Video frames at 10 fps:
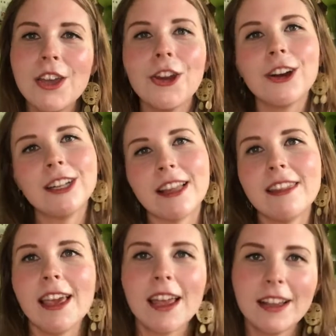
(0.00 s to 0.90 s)
your
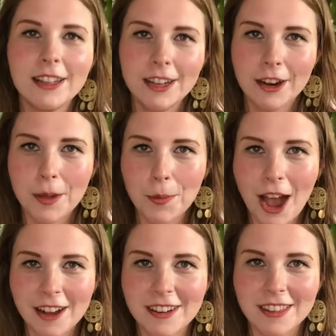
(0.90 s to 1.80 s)
cleansing and clearing
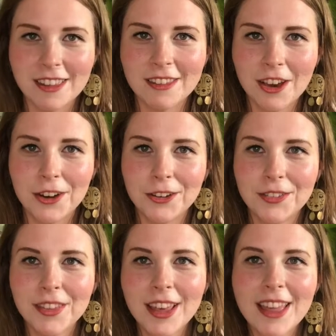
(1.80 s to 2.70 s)
practices go.
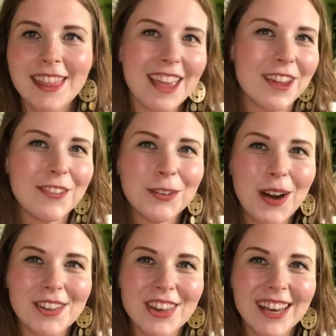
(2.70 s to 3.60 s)
Thank you for
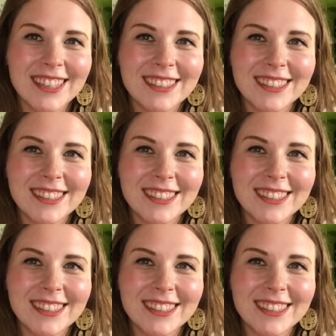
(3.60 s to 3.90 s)
watching.